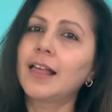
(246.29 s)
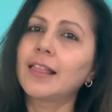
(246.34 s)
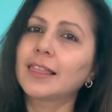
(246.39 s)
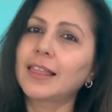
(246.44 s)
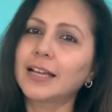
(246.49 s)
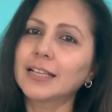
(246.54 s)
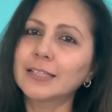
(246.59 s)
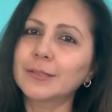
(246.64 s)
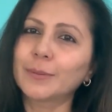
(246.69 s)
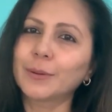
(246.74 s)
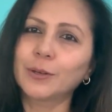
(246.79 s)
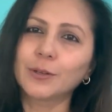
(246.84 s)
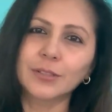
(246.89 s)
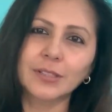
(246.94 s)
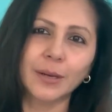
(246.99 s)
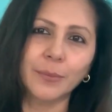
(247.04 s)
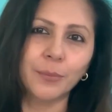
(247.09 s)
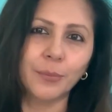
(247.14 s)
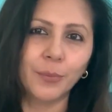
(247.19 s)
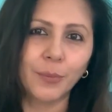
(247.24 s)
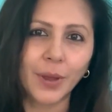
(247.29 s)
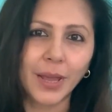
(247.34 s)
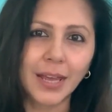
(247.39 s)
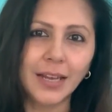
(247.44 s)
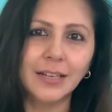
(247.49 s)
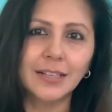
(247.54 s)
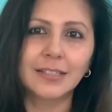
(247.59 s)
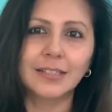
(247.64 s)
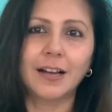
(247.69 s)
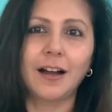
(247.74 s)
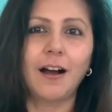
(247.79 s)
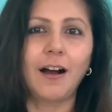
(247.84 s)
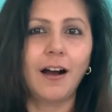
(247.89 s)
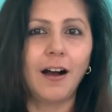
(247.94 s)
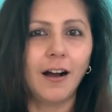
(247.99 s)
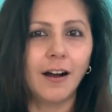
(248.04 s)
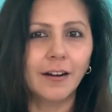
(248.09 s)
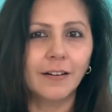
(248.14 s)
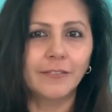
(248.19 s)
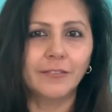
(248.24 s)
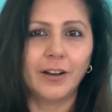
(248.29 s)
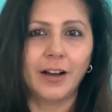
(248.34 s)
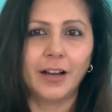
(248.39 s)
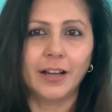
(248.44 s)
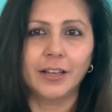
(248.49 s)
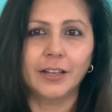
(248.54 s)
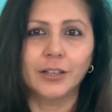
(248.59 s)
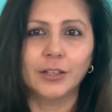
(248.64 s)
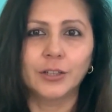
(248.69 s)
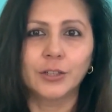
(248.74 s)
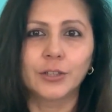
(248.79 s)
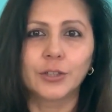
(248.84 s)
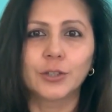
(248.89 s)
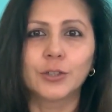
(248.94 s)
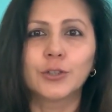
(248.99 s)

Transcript: That's because our brains are hardwired